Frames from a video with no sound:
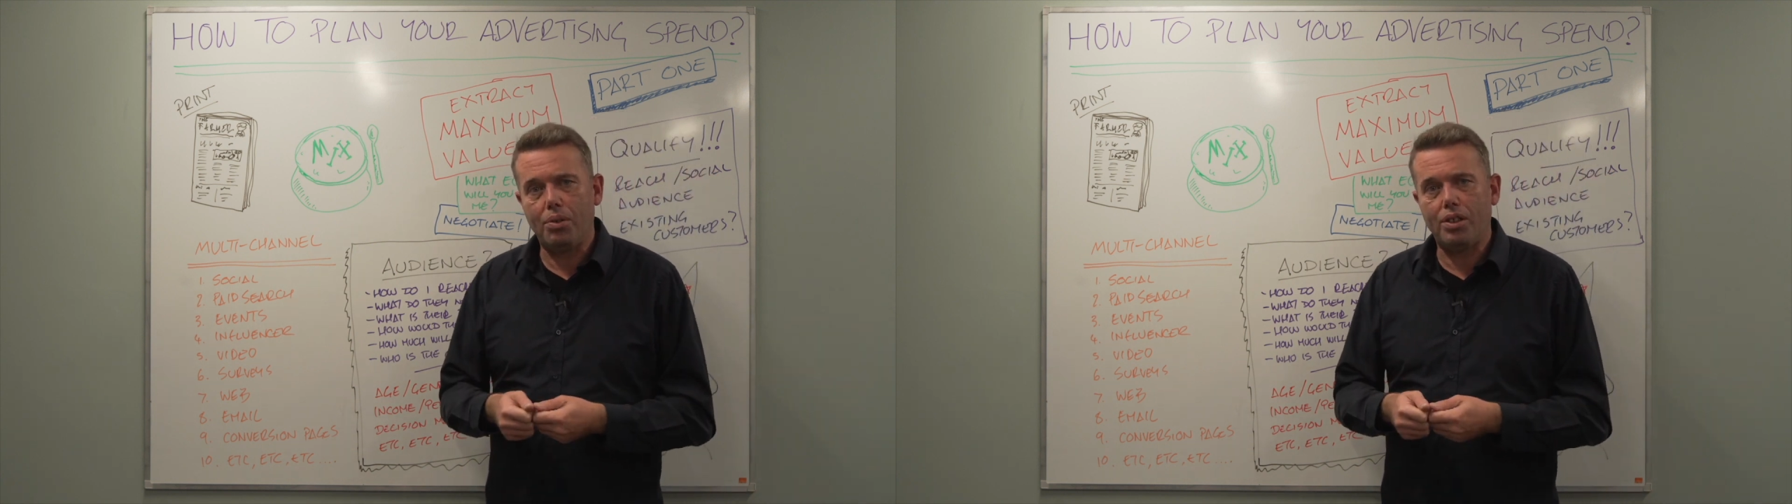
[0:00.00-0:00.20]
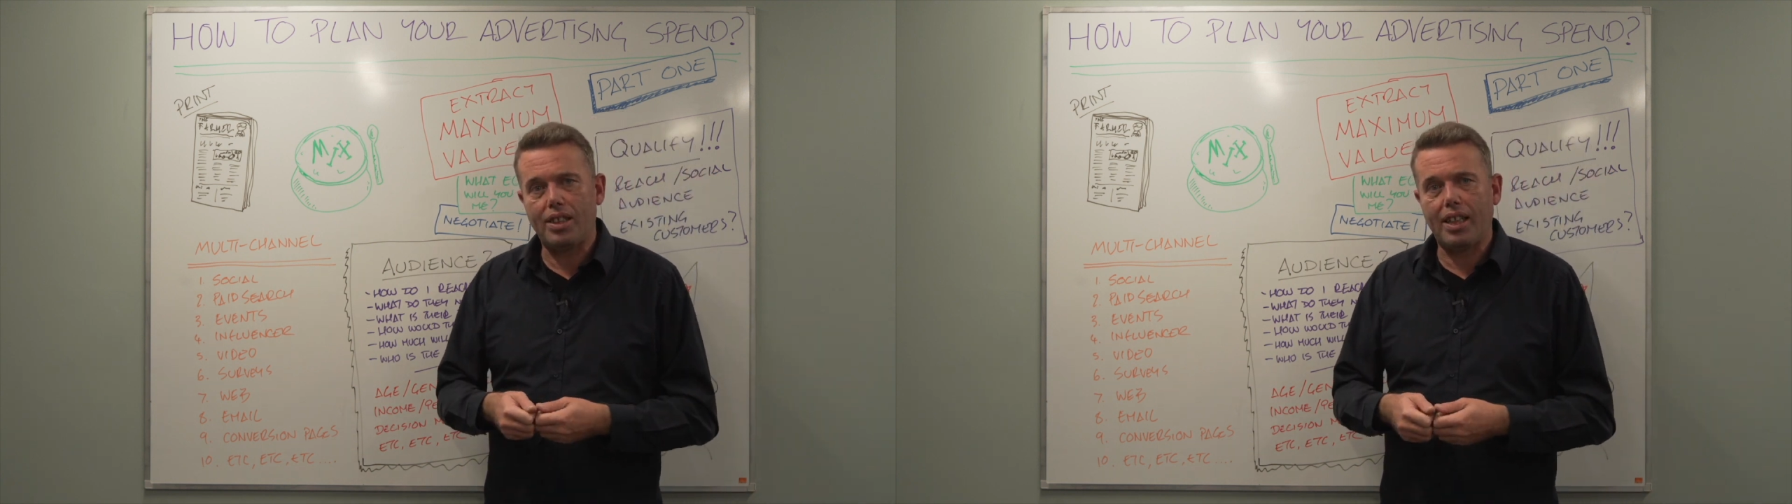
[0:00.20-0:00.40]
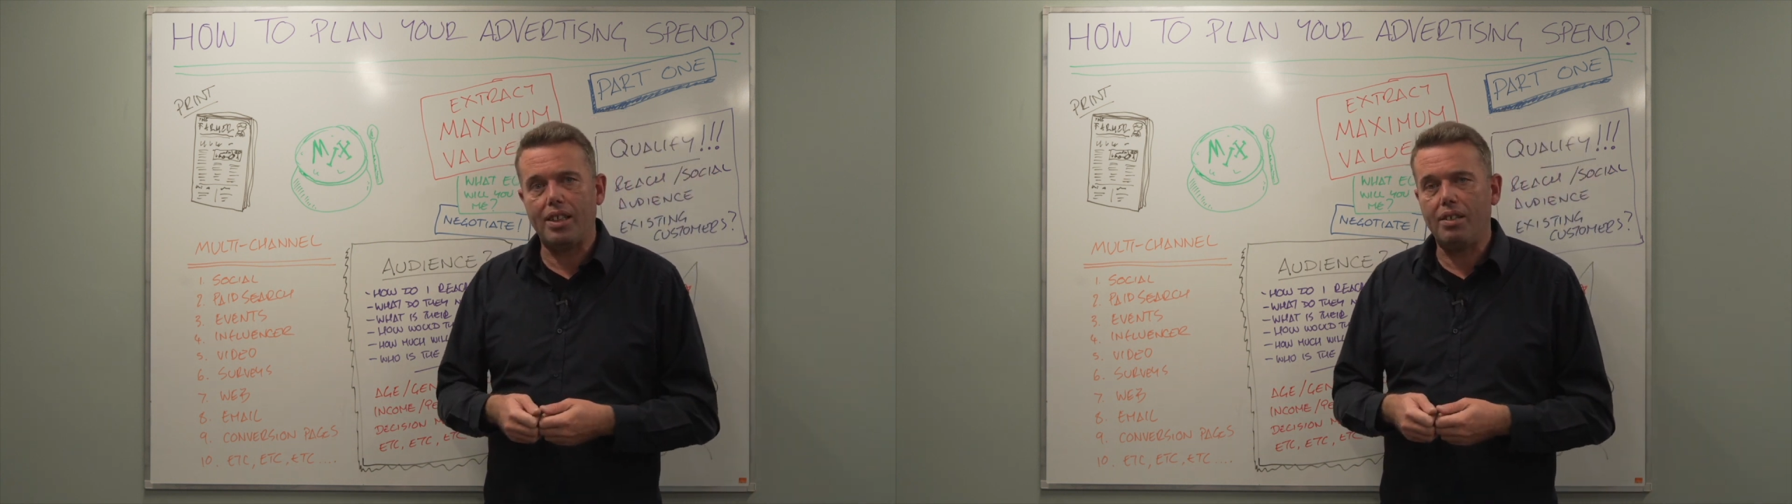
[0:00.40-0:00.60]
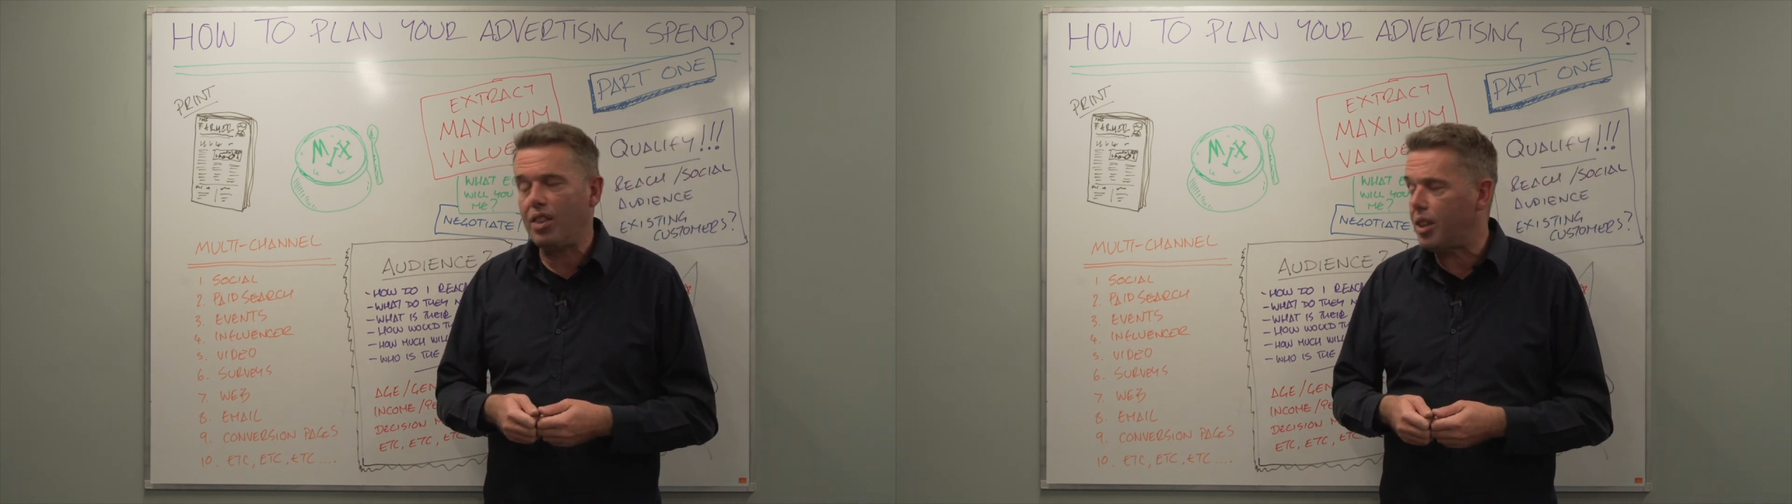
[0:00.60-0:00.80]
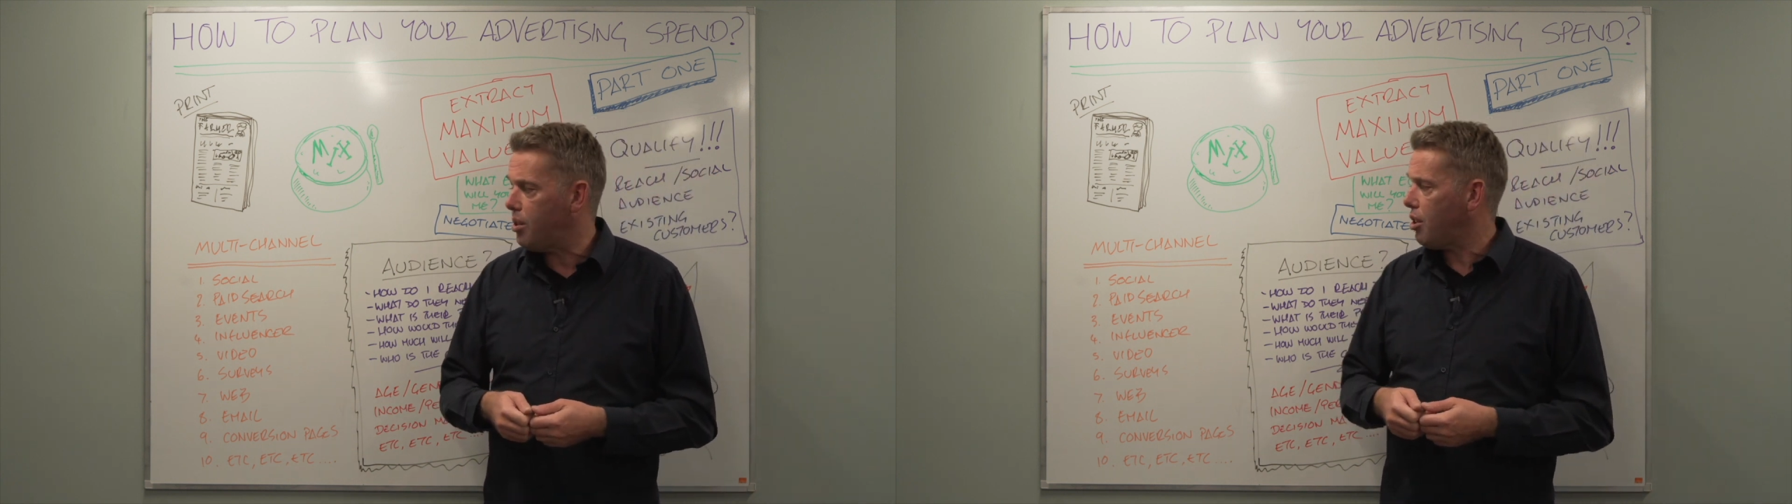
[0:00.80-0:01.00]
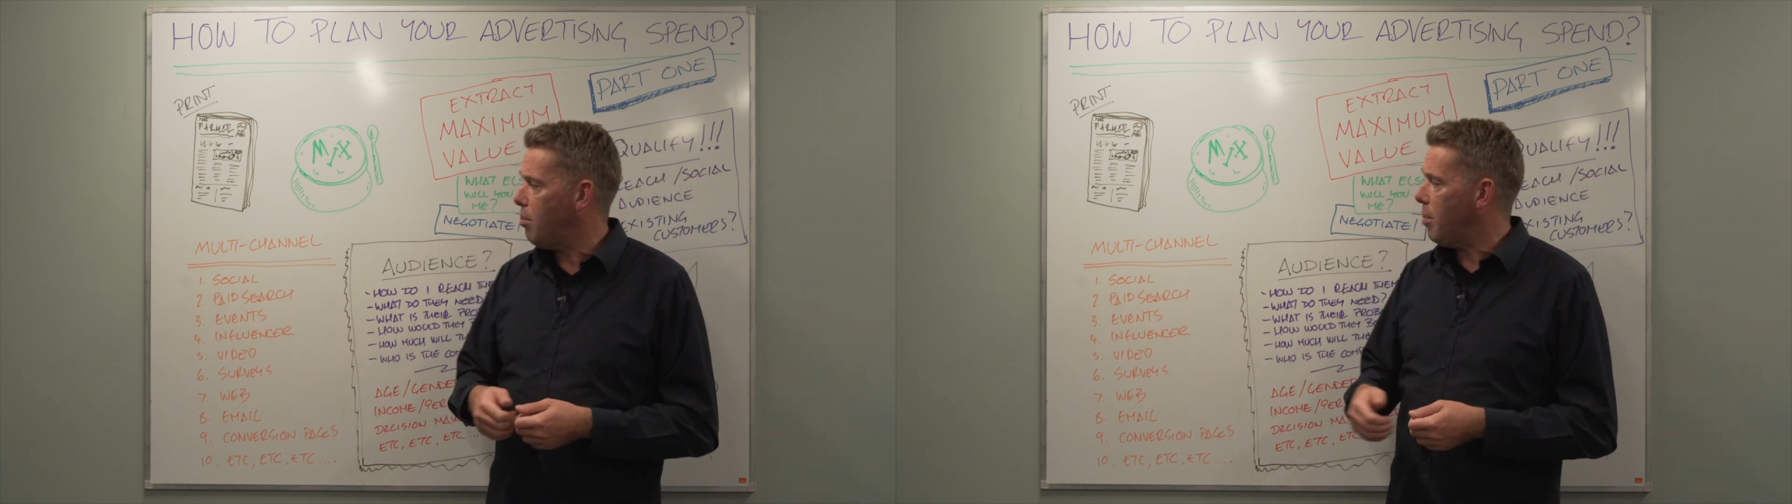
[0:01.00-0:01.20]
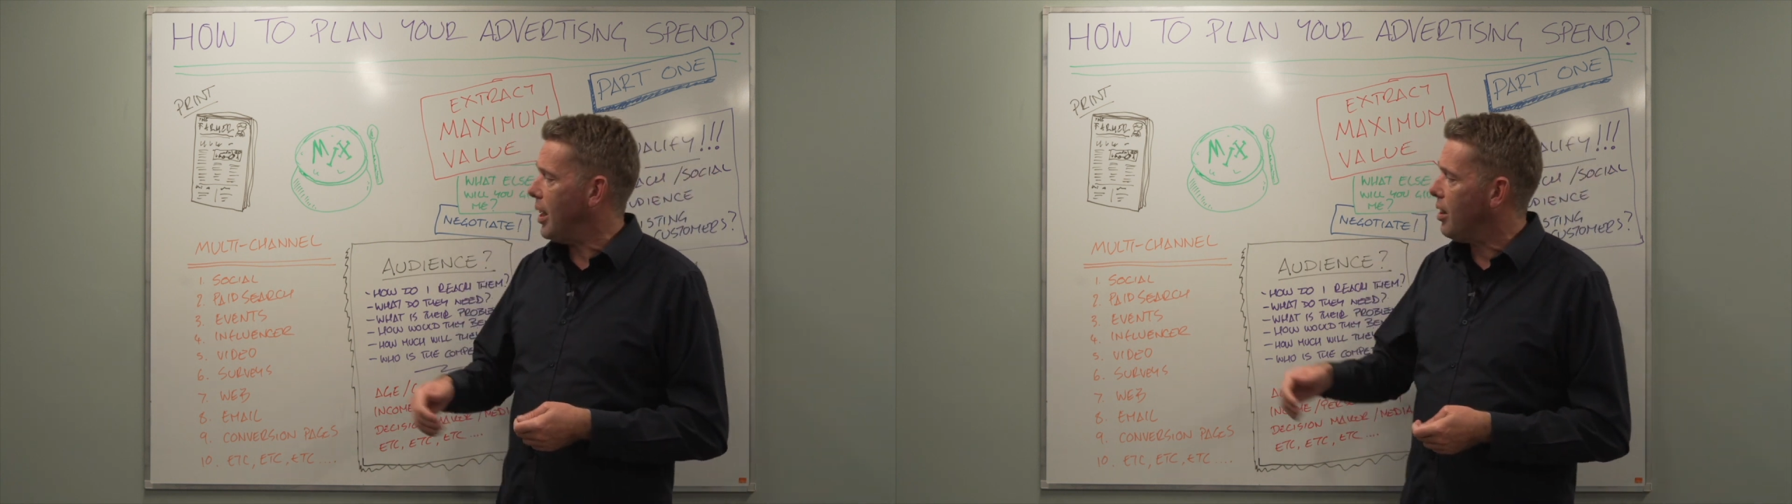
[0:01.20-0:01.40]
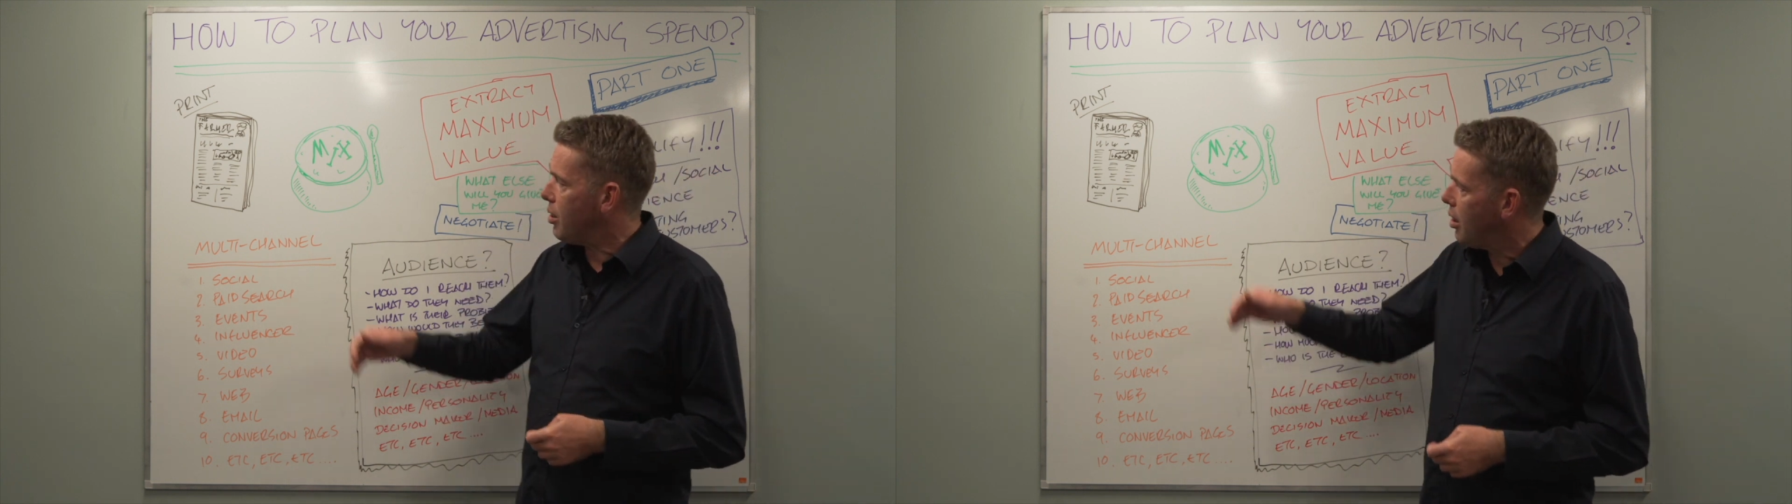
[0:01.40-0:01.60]
understanding of your customer,
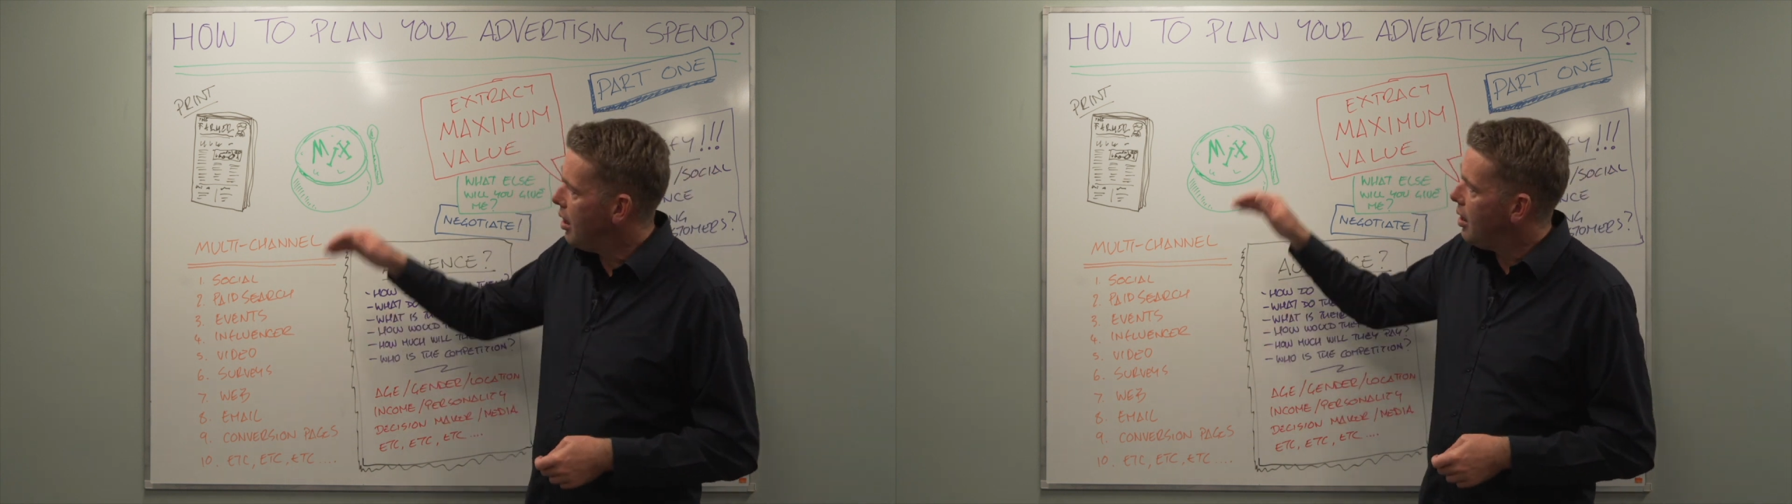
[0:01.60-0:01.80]
because